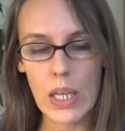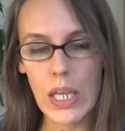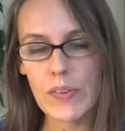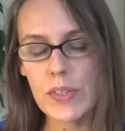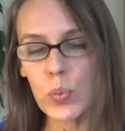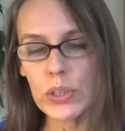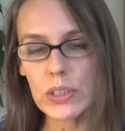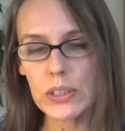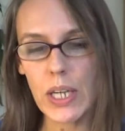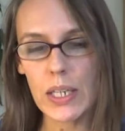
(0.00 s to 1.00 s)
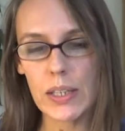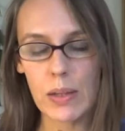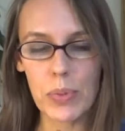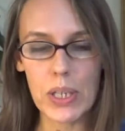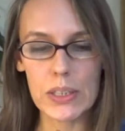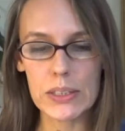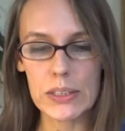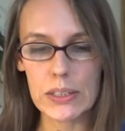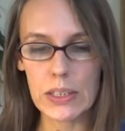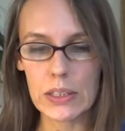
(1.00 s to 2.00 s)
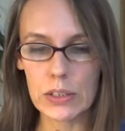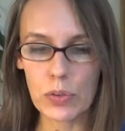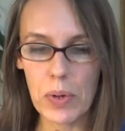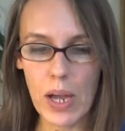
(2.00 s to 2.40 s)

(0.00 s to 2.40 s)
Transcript: If someone decided that because descendants from